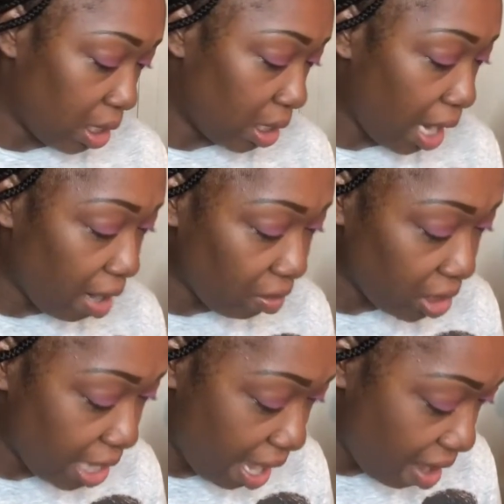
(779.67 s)
and I don't
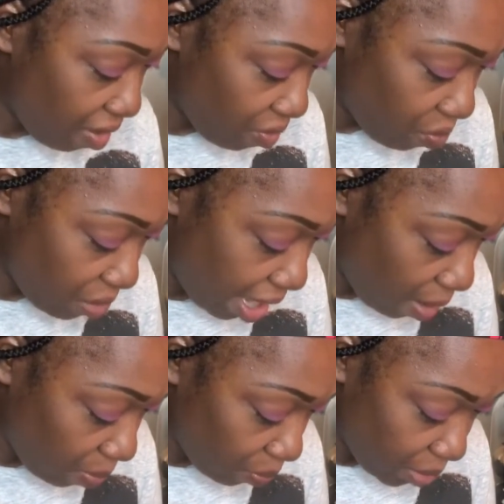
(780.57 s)
really have
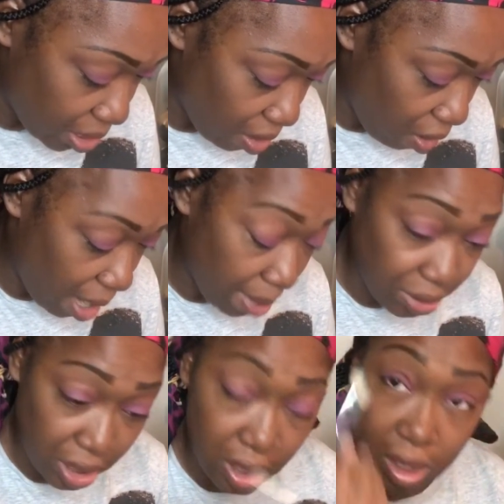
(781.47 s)
that many
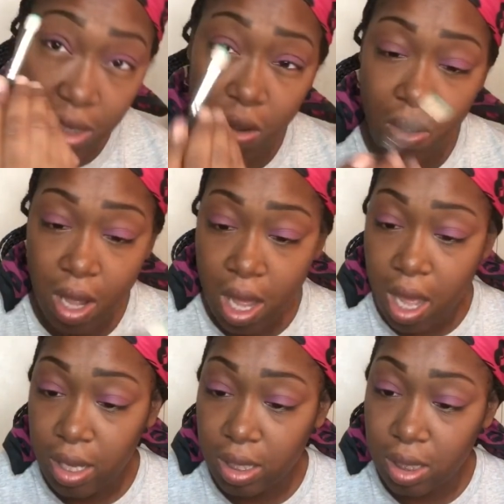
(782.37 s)
options, so
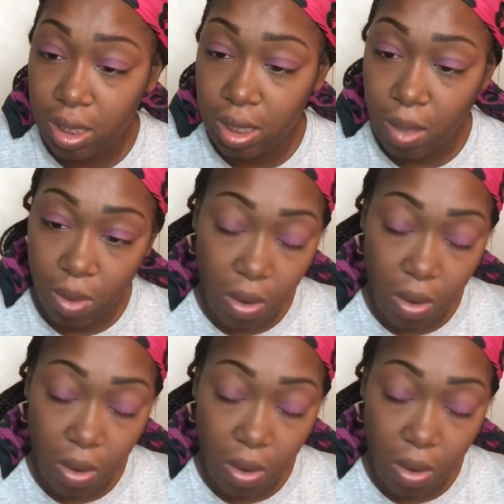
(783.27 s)
I'm